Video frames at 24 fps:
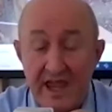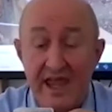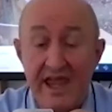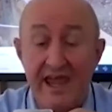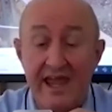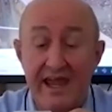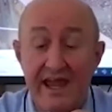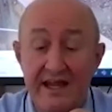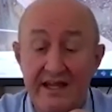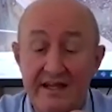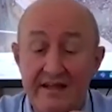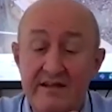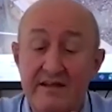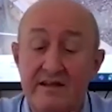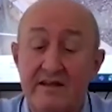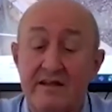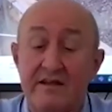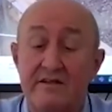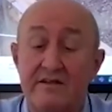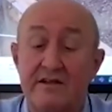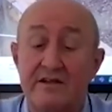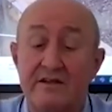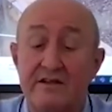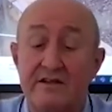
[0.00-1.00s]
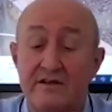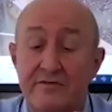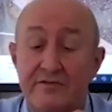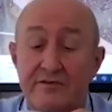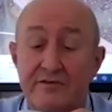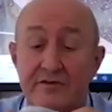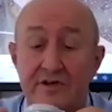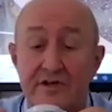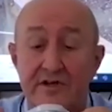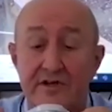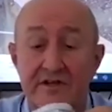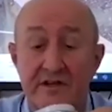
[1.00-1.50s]
And the
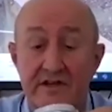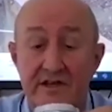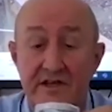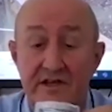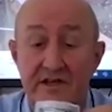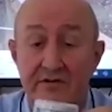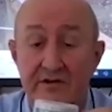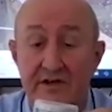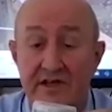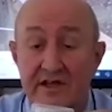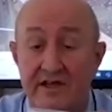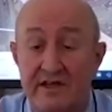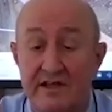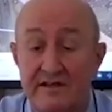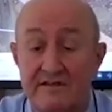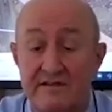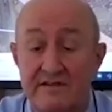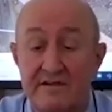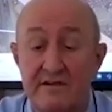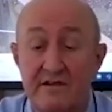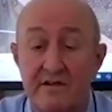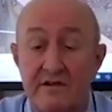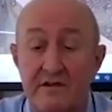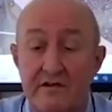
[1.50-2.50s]
difference here is